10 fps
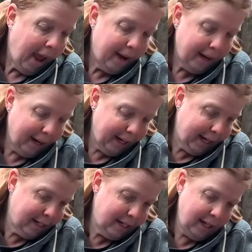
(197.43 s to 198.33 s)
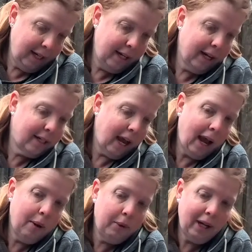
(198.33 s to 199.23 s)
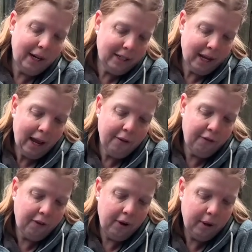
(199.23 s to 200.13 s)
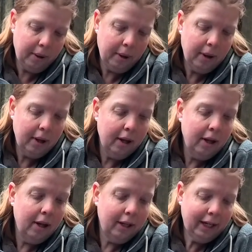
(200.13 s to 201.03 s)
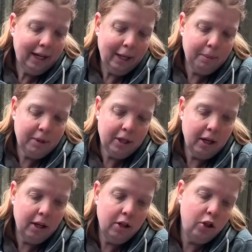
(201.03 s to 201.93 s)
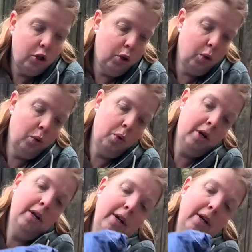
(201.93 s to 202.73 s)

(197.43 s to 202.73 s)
And then I can see that I would like to have the clips to,